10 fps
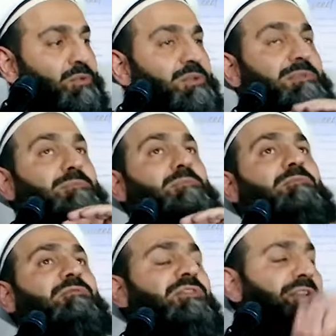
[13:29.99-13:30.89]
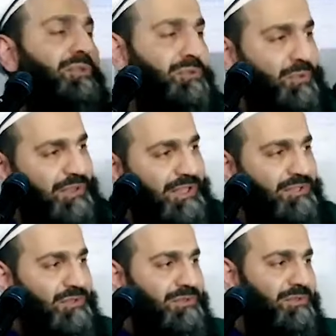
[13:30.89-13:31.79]
It was filled with
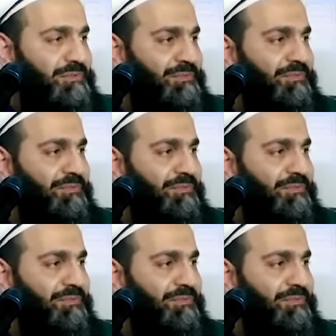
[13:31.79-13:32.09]
angels.